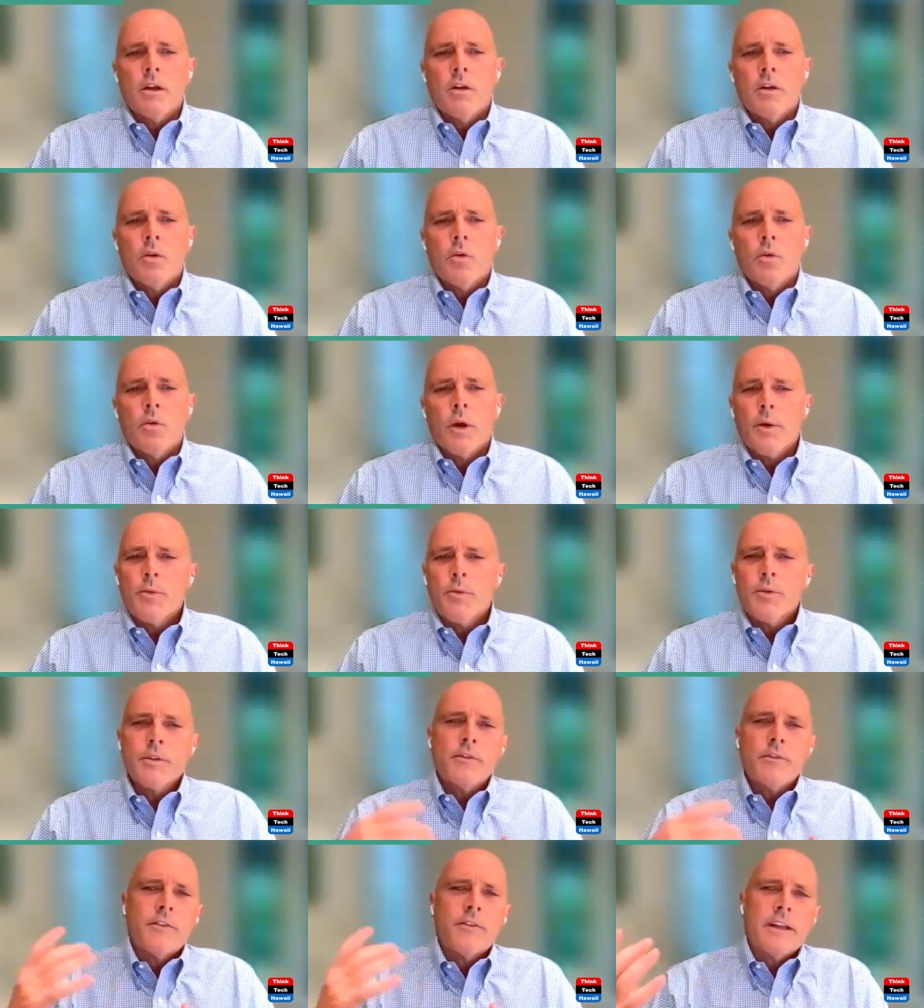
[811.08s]
where were
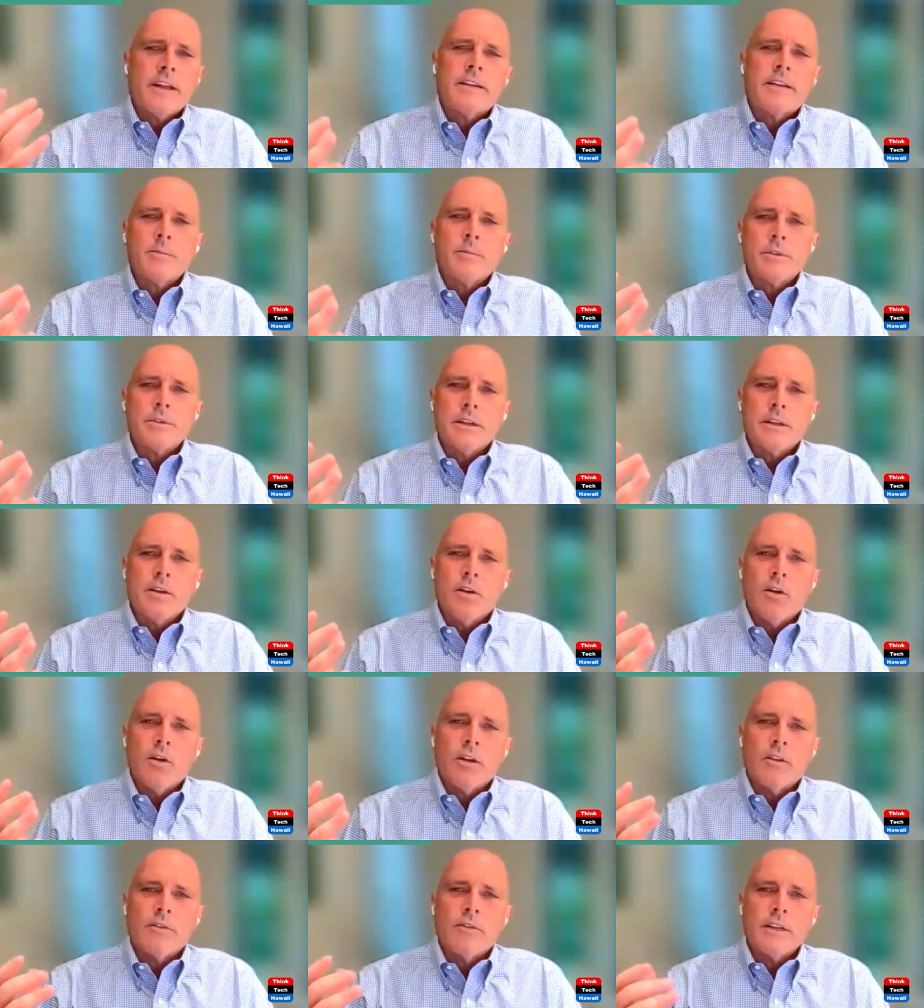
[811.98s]
the victims in
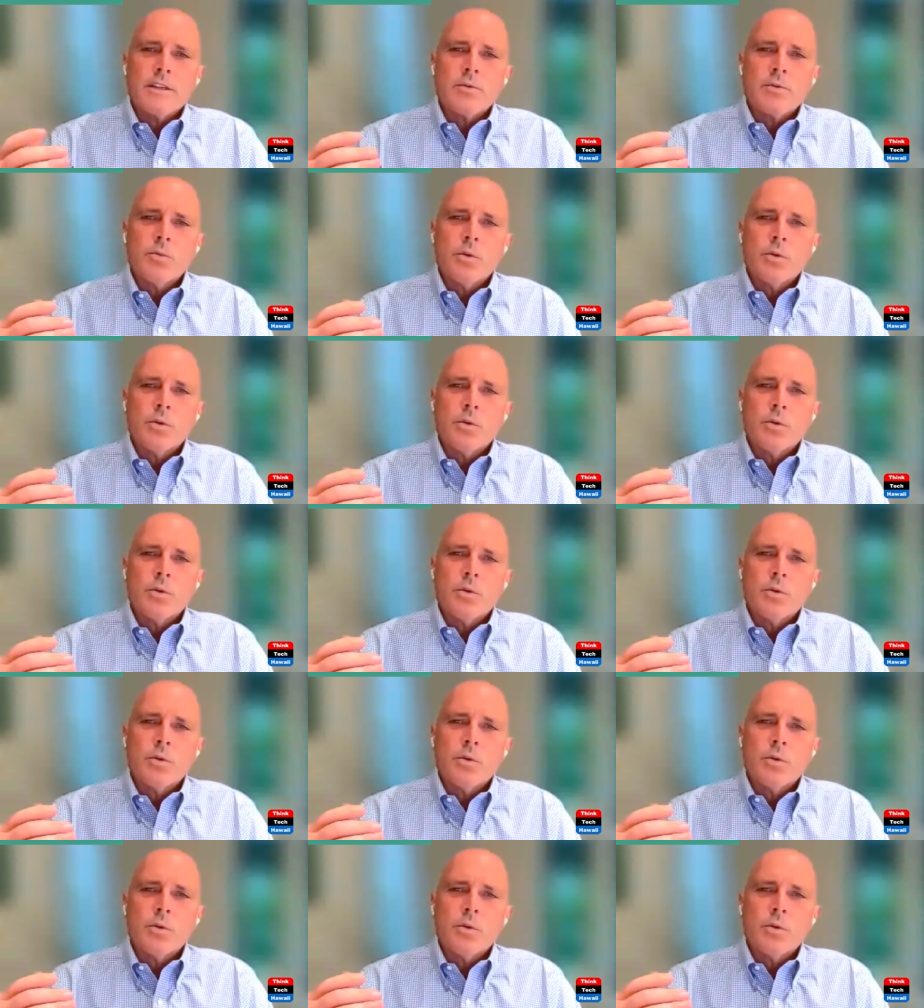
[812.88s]
all of this?